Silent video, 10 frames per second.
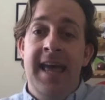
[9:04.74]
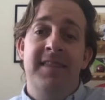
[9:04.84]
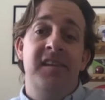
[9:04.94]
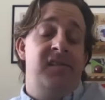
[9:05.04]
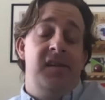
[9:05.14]

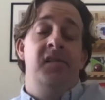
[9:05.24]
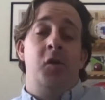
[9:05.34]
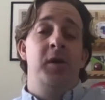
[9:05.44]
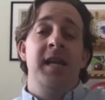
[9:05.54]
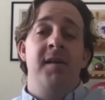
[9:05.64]
this is
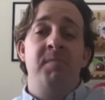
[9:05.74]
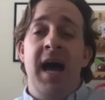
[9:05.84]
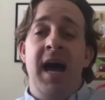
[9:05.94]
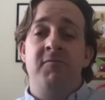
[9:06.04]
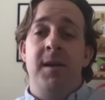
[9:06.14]
going to have
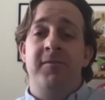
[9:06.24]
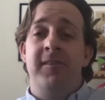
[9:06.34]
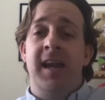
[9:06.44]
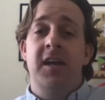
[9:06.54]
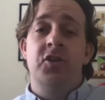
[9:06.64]
bad
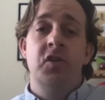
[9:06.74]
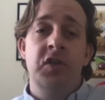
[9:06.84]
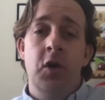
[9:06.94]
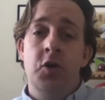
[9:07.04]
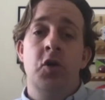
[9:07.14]
ramifications,
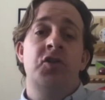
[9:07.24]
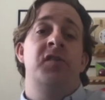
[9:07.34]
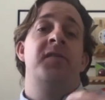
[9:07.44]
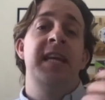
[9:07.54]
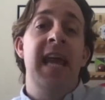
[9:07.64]
not
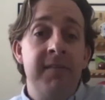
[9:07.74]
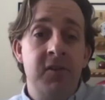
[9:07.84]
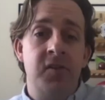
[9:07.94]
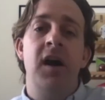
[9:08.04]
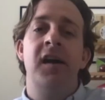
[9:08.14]
just for the
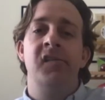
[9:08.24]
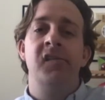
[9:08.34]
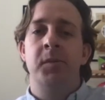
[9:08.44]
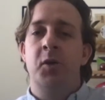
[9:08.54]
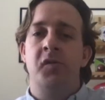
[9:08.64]
advertiser,
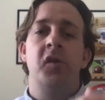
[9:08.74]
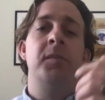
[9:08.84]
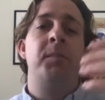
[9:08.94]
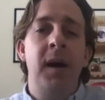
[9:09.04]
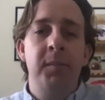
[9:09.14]
but also the
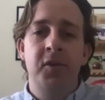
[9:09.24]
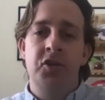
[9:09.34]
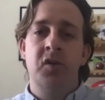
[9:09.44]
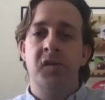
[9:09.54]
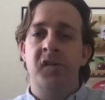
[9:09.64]

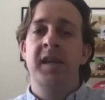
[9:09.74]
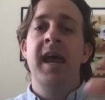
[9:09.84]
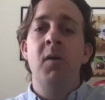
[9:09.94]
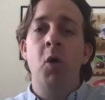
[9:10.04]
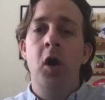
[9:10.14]
publishers, the
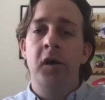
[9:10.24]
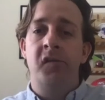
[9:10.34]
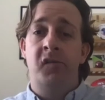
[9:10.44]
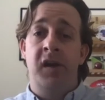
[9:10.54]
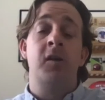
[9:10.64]

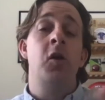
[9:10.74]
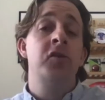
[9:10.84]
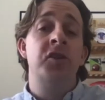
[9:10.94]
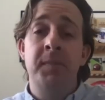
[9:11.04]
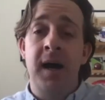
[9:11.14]
networks,
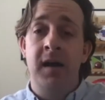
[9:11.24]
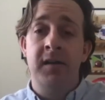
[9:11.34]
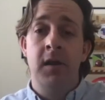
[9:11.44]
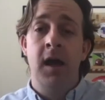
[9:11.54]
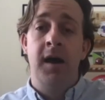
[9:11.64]
technology
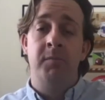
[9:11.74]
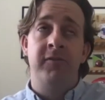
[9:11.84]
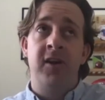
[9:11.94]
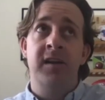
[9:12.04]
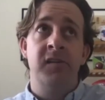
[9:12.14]

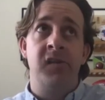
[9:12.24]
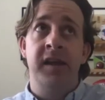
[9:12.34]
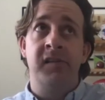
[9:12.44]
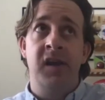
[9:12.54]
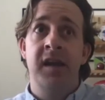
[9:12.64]
providers
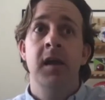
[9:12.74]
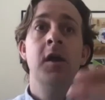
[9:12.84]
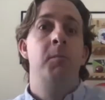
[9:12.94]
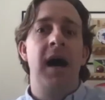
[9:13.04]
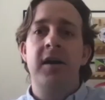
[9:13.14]
like, say,
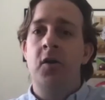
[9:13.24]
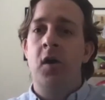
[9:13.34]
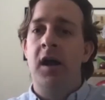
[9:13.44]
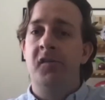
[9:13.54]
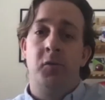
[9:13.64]

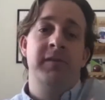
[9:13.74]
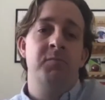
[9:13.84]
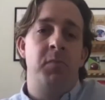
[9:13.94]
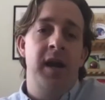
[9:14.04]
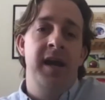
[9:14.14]
Partnerize or even
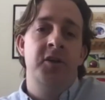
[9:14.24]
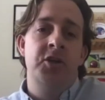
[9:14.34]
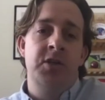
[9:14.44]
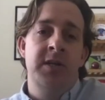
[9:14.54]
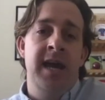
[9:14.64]

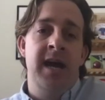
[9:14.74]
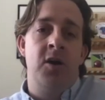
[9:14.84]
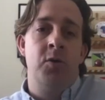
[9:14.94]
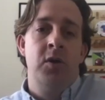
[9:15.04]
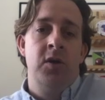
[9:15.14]
Branch.
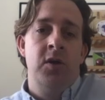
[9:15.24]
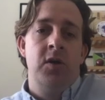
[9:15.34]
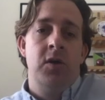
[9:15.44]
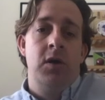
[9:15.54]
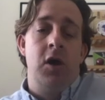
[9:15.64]
Now,
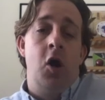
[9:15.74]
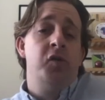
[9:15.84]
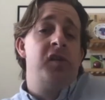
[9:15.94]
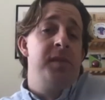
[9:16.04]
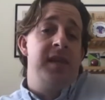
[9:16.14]

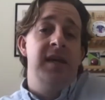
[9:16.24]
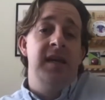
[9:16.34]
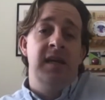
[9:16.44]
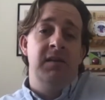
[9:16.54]
ultimately,